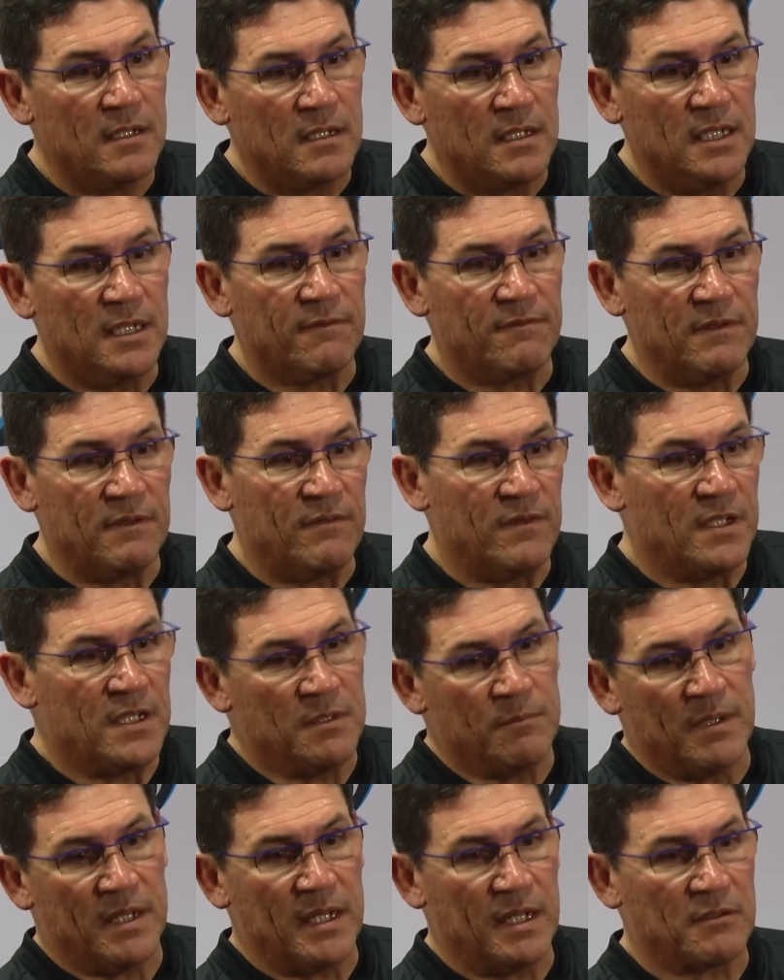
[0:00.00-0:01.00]
if
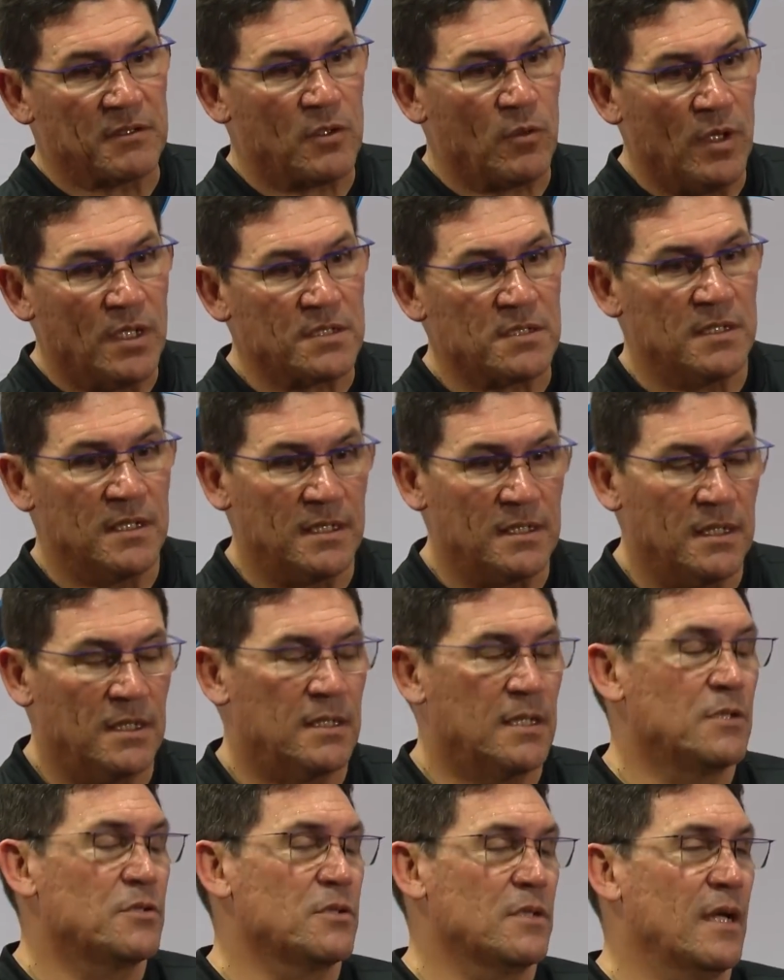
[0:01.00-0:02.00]
anybody has a question, I think
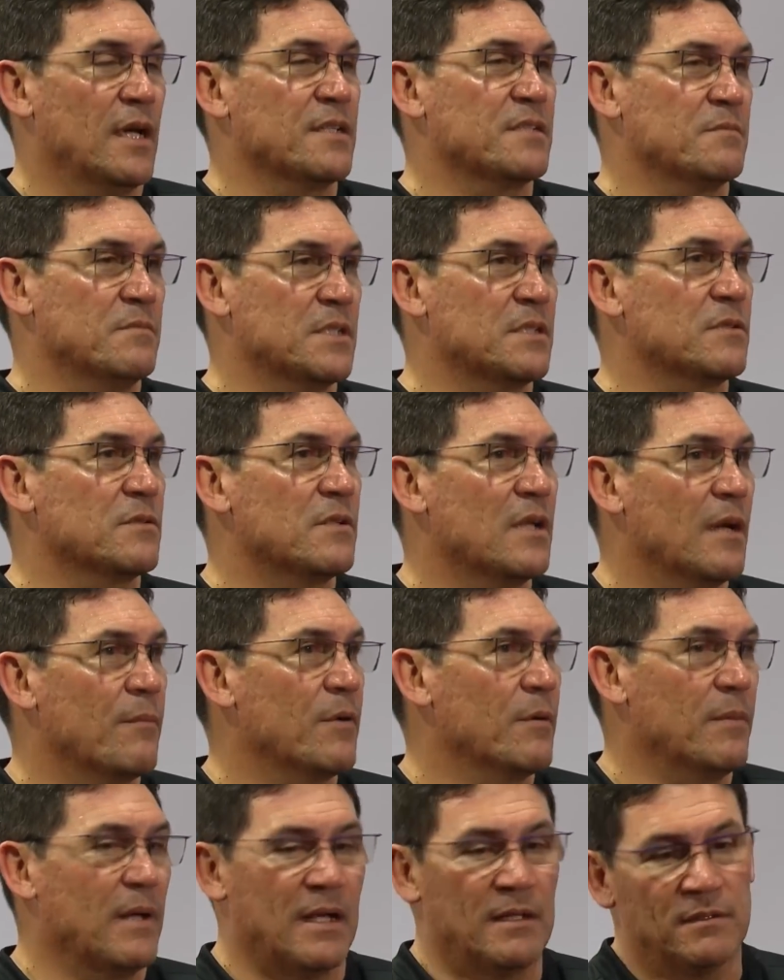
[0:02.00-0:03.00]
they should ask Mr.
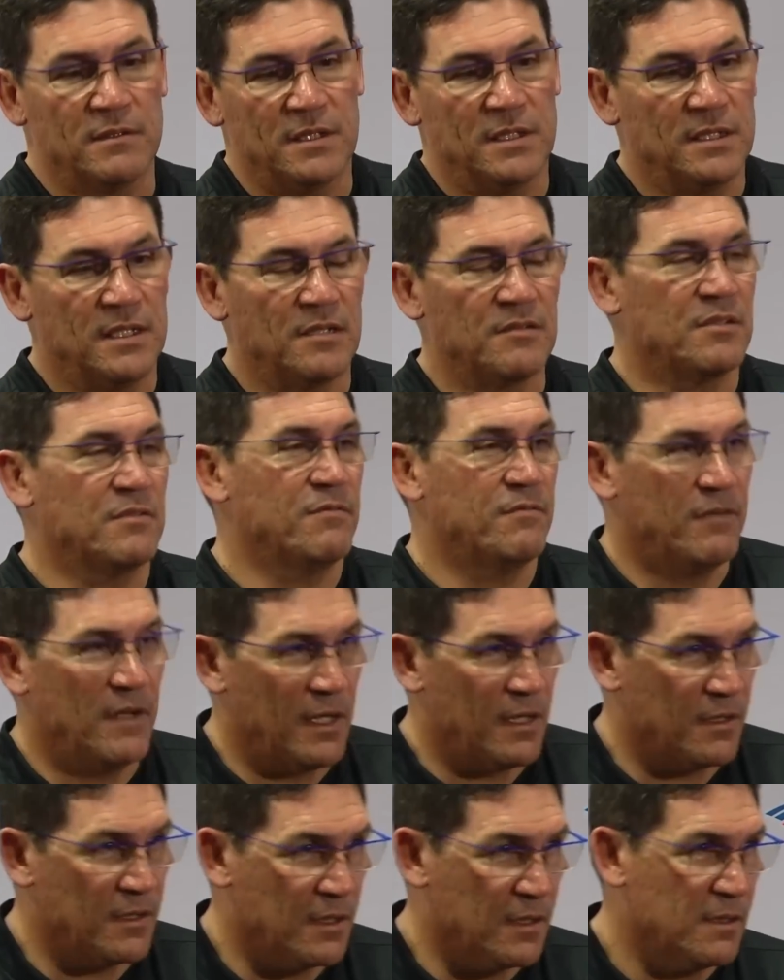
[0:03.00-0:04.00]
Tepper, but I don't think that's
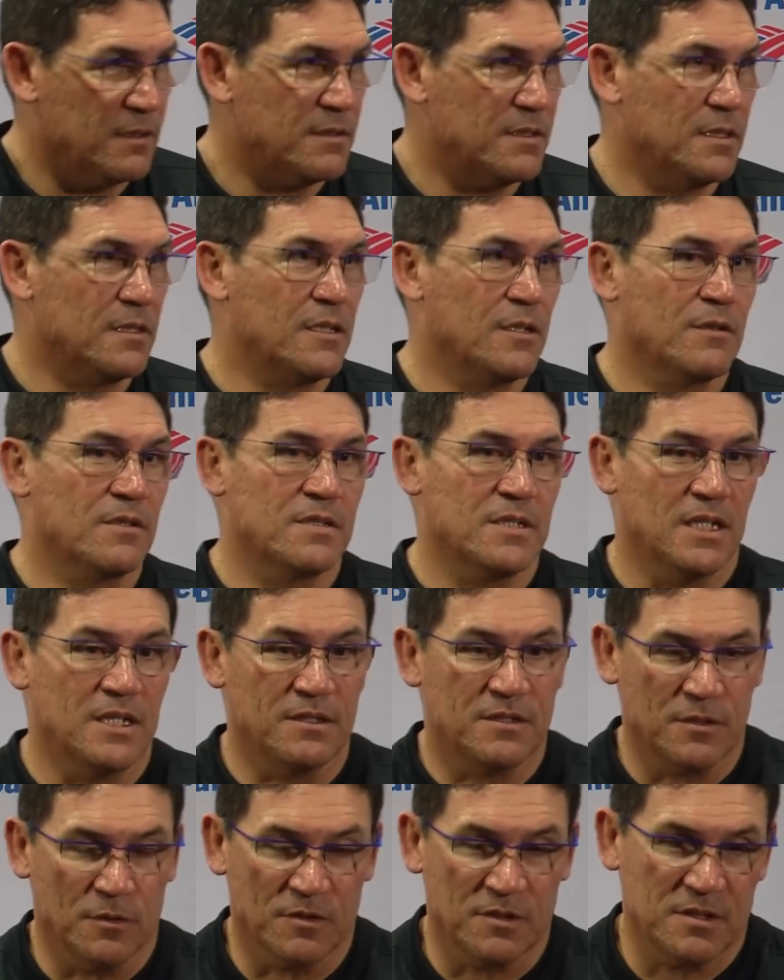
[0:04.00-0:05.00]
fair to sit there and say
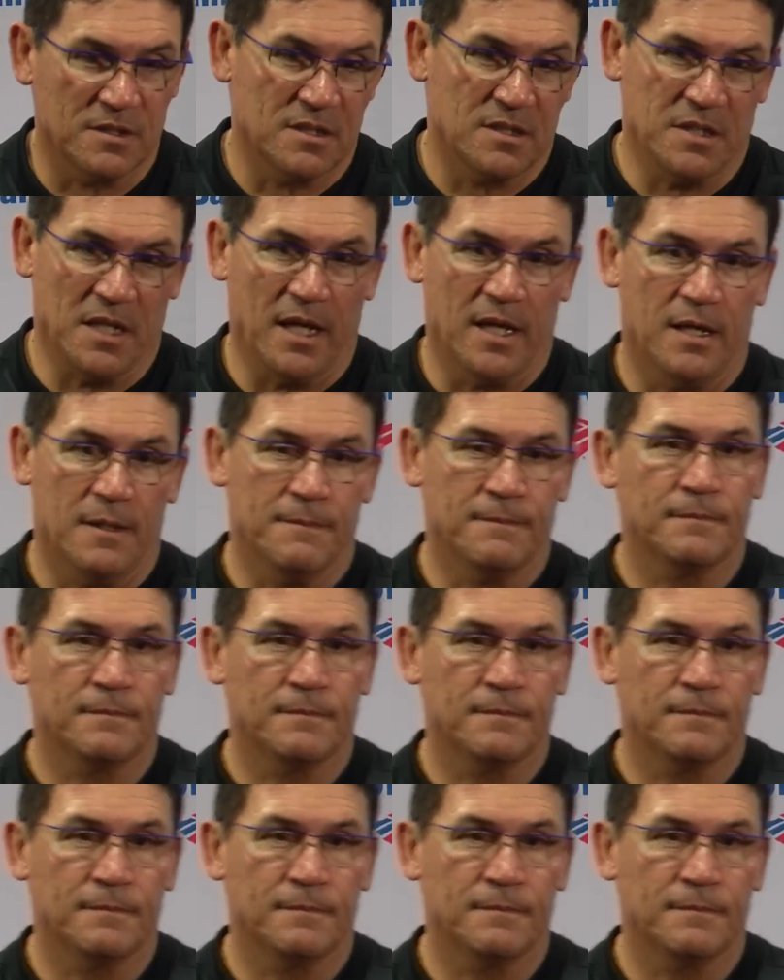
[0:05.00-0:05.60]
sources say.